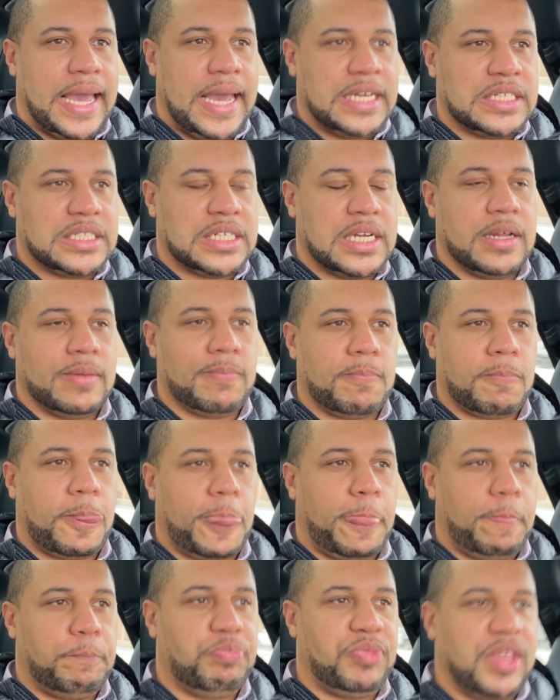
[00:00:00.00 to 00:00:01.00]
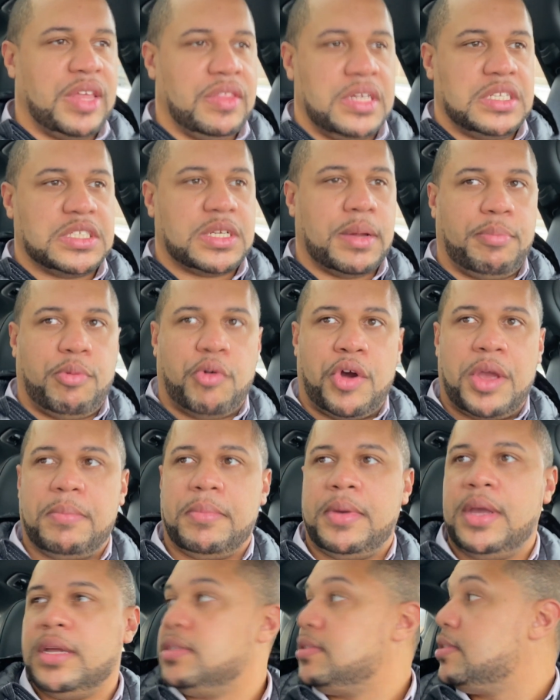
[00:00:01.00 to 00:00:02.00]
agent in these
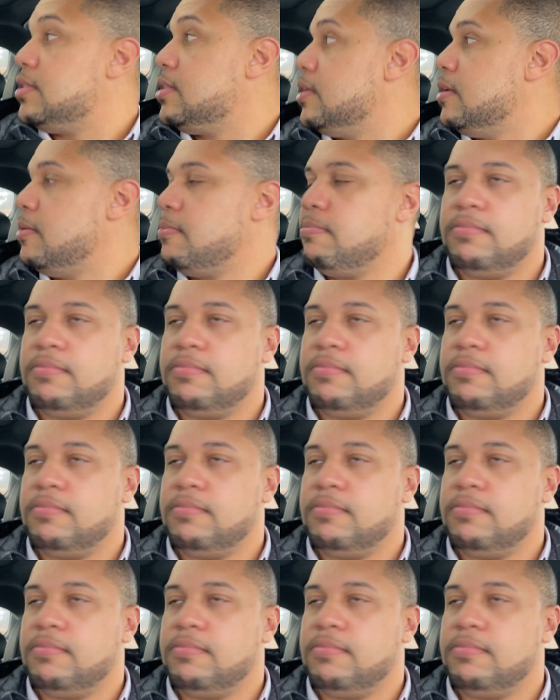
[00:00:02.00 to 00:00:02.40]
appointments,